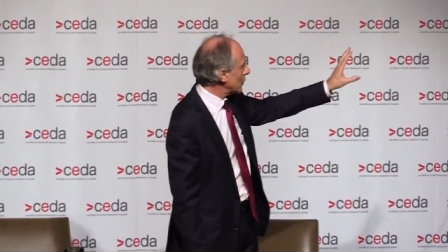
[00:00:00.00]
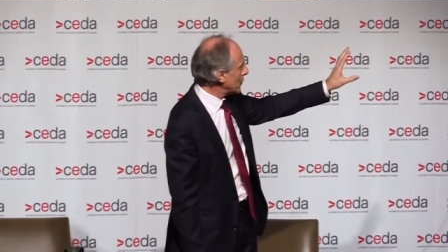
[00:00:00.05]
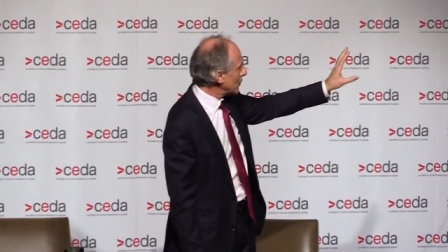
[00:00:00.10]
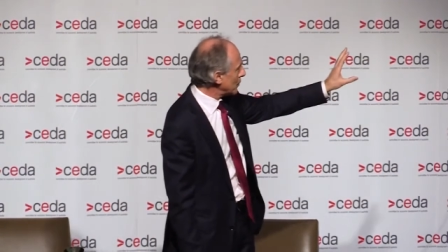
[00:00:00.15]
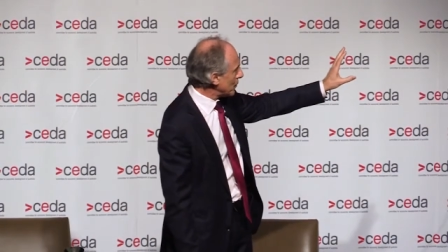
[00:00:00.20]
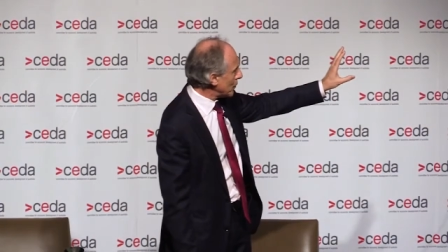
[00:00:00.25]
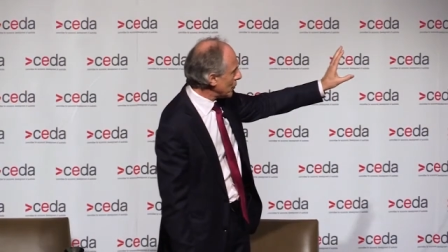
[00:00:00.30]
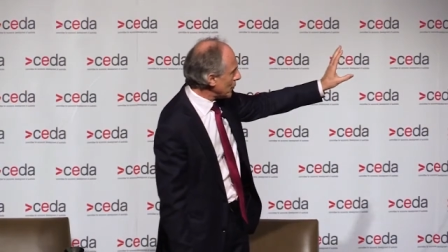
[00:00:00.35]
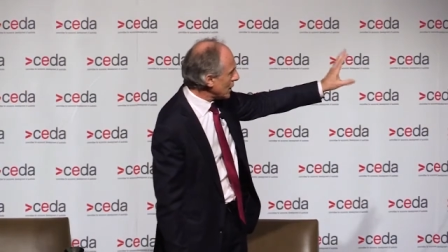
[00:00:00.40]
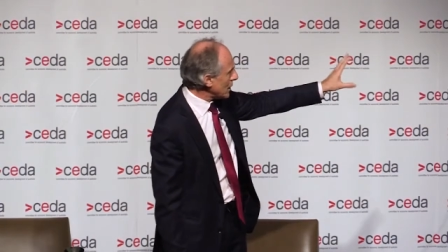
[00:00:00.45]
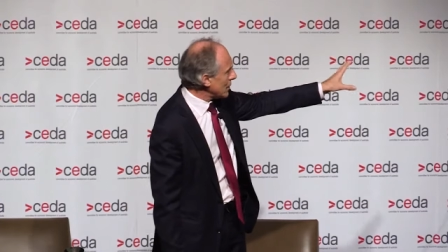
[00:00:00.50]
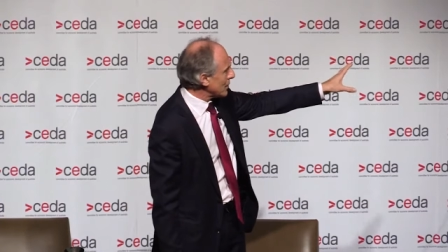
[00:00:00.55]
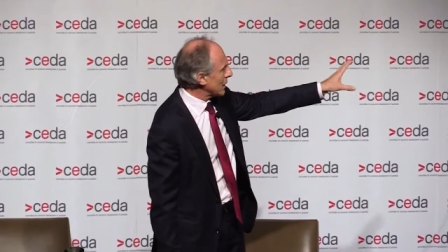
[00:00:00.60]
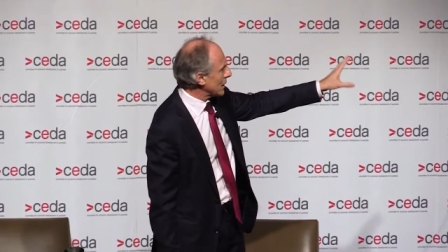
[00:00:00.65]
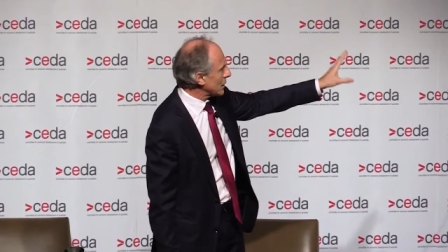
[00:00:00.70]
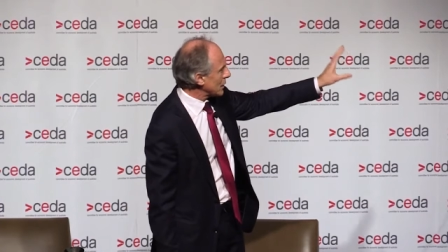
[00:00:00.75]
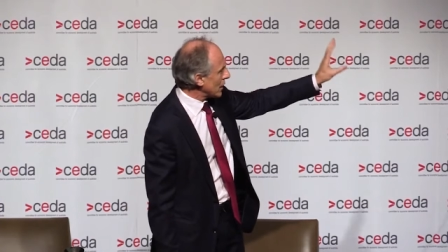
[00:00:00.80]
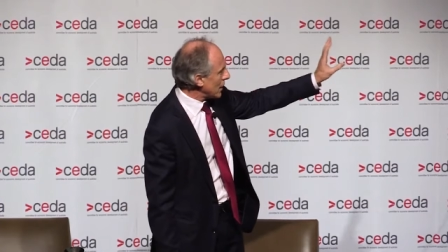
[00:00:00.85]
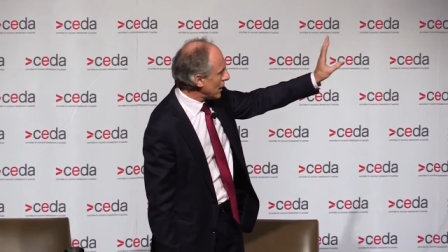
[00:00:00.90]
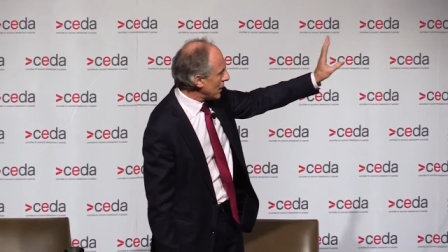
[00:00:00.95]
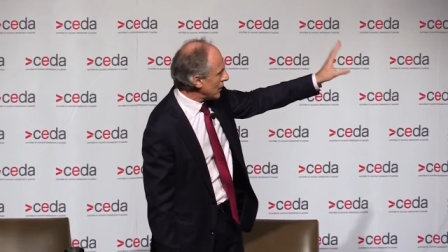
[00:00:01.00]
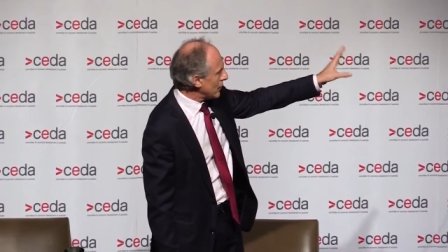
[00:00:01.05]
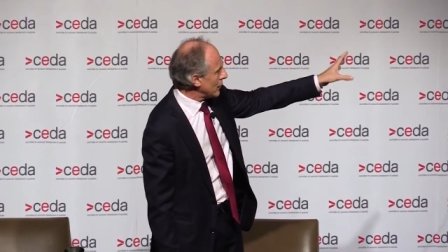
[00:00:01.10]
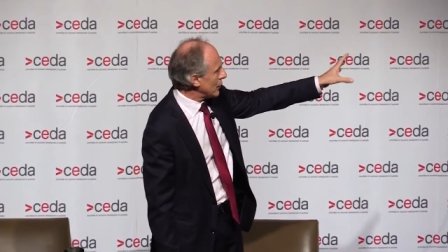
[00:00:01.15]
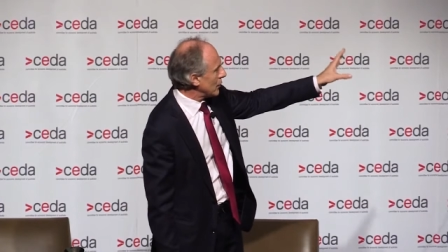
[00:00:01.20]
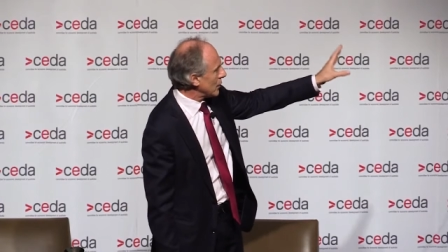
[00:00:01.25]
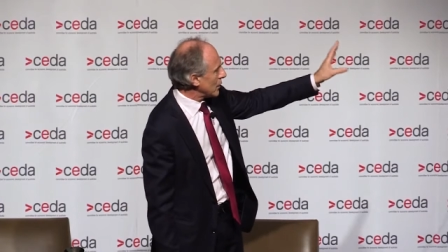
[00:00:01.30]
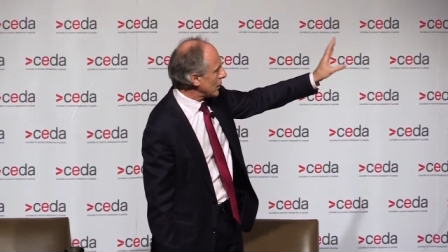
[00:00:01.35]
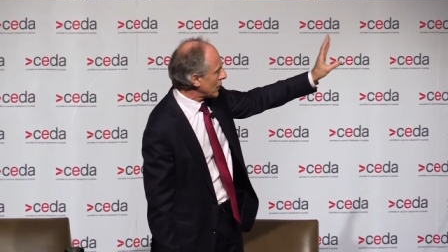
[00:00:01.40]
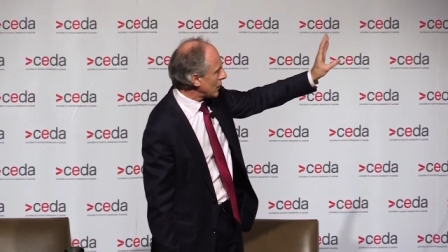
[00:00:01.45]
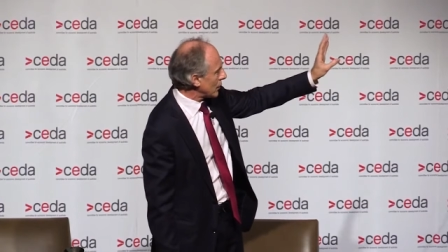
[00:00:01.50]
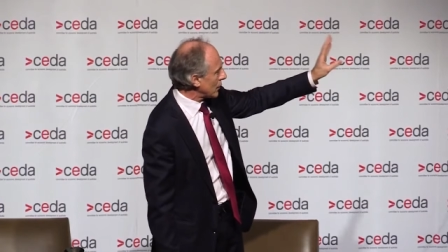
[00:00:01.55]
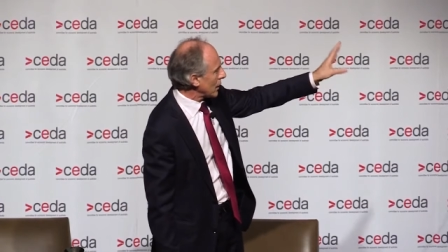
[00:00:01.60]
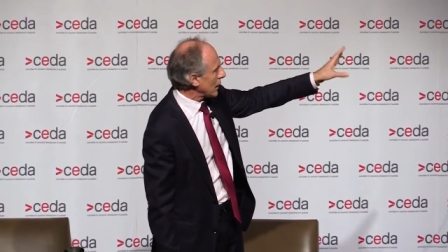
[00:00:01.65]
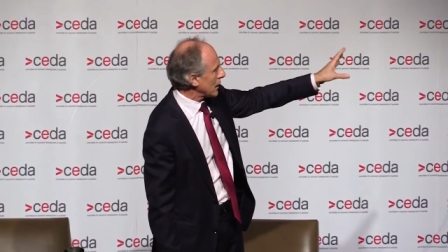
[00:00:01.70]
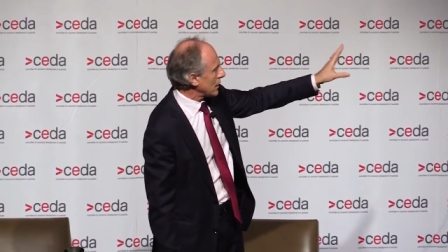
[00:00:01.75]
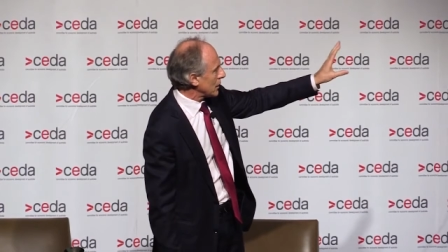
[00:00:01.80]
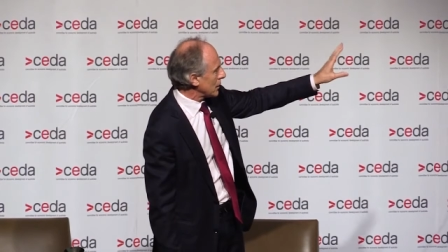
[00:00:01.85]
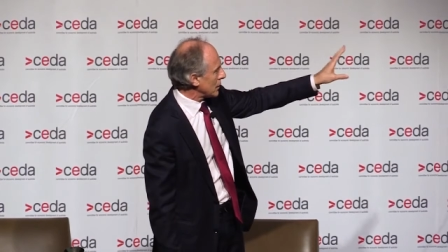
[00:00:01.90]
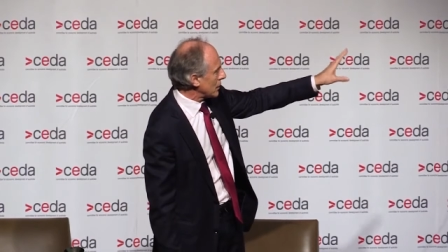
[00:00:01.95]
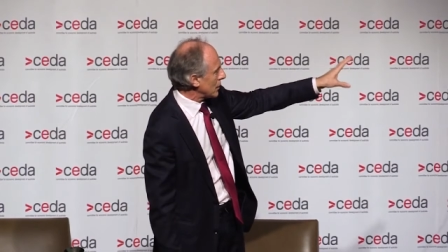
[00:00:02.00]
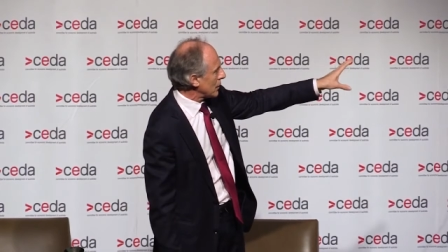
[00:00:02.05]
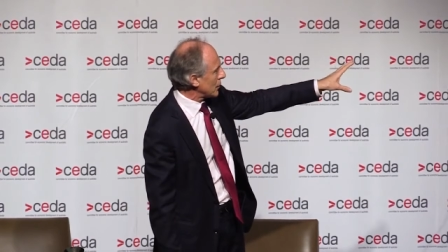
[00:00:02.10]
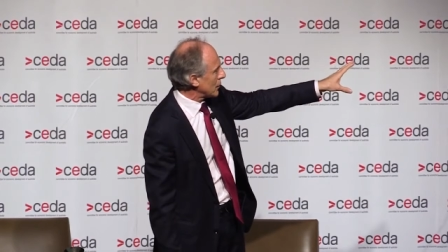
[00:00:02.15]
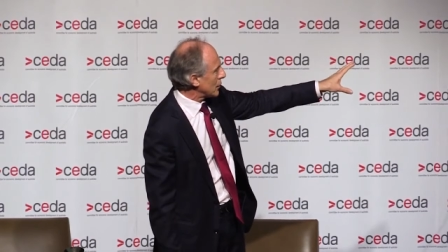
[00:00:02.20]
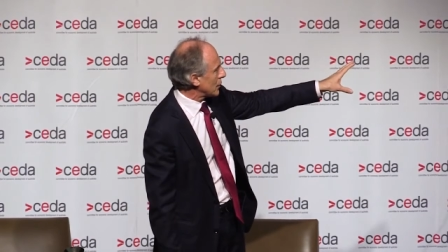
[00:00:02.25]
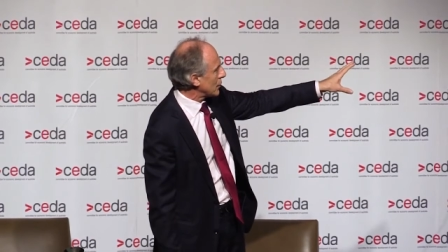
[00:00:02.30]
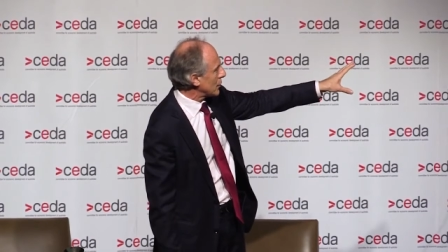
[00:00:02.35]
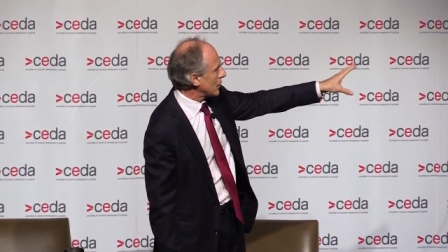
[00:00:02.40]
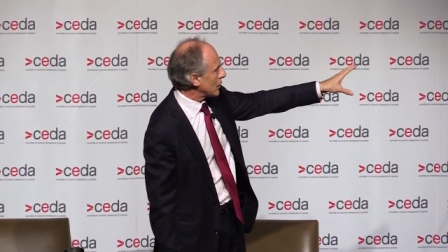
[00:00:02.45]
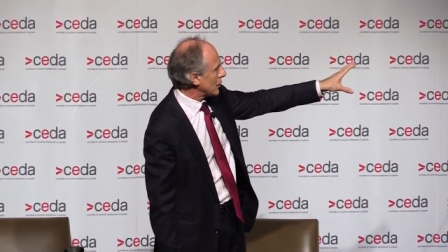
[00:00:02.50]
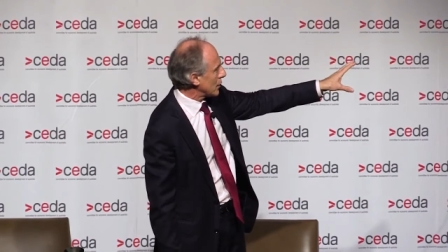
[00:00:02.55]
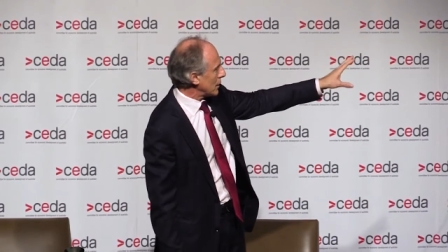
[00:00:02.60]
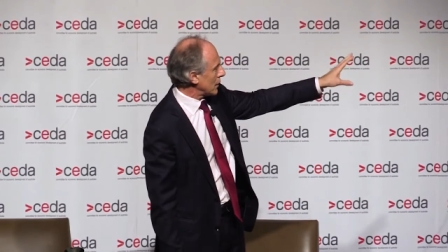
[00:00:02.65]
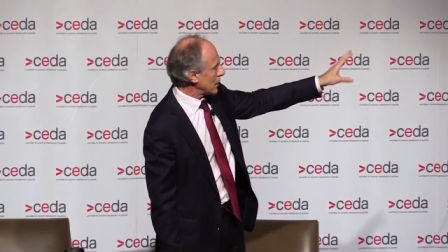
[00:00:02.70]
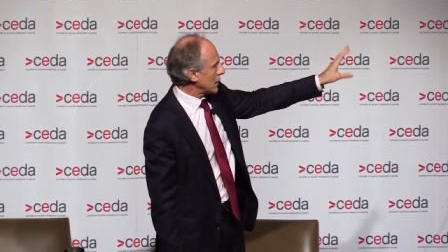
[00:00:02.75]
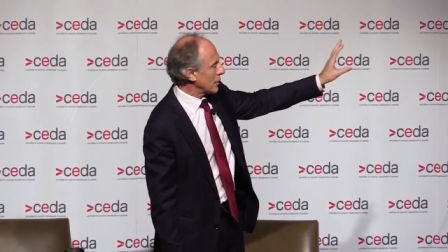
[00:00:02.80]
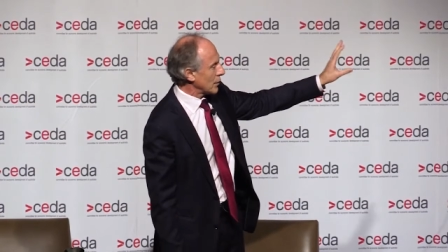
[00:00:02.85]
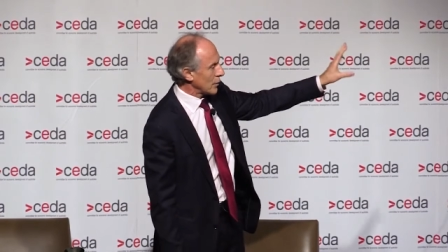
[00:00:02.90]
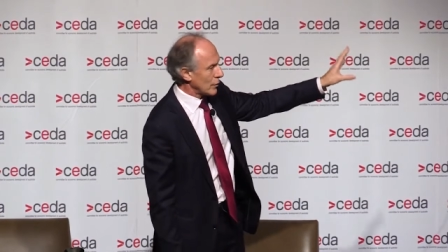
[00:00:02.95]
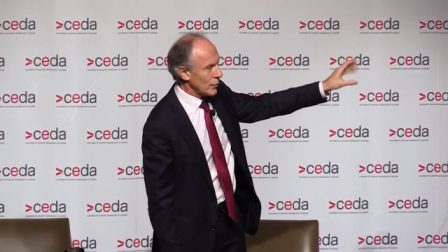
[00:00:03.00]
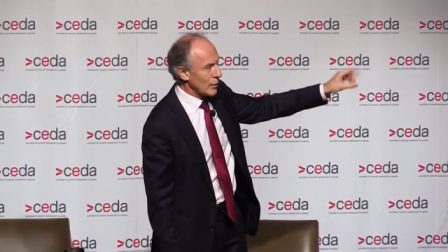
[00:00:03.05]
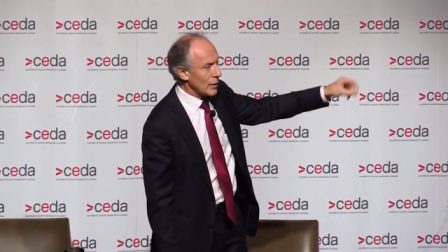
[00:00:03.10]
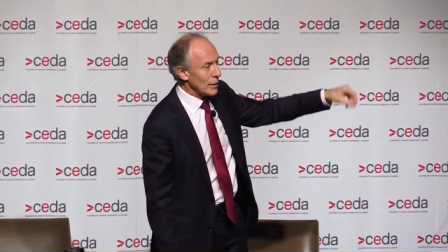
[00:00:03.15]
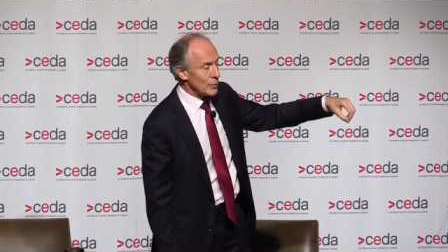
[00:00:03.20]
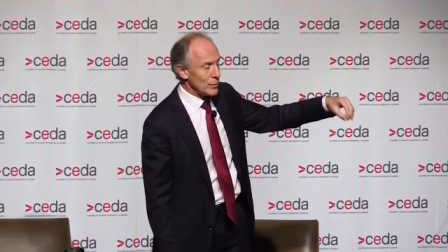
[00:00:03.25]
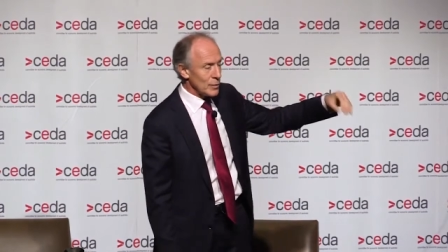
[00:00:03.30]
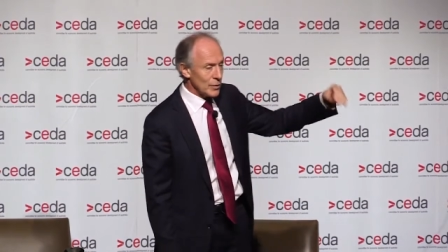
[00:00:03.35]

but pretty much every state and territory in Australia,